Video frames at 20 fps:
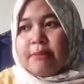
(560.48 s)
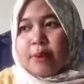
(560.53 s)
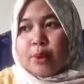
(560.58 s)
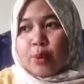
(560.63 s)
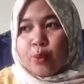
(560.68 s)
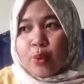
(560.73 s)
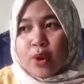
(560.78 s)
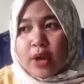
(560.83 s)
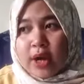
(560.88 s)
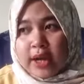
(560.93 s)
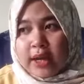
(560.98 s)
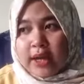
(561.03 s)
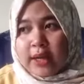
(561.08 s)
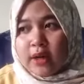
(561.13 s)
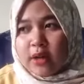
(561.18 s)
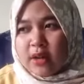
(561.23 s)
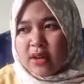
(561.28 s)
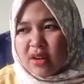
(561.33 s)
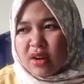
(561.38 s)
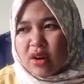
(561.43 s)

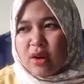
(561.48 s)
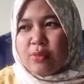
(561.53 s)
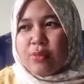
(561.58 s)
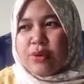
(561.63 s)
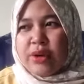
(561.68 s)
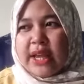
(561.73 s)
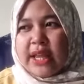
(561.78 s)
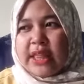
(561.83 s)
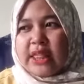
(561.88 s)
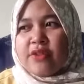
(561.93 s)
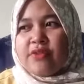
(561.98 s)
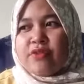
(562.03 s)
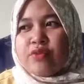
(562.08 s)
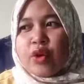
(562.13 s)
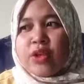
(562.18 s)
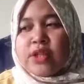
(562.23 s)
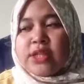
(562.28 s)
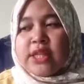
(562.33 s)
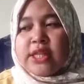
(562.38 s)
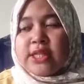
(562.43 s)
Meanwhile, communicative
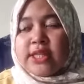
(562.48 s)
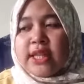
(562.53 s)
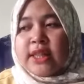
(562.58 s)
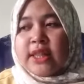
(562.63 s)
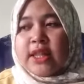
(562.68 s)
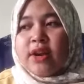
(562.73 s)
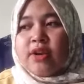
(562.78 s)
translation,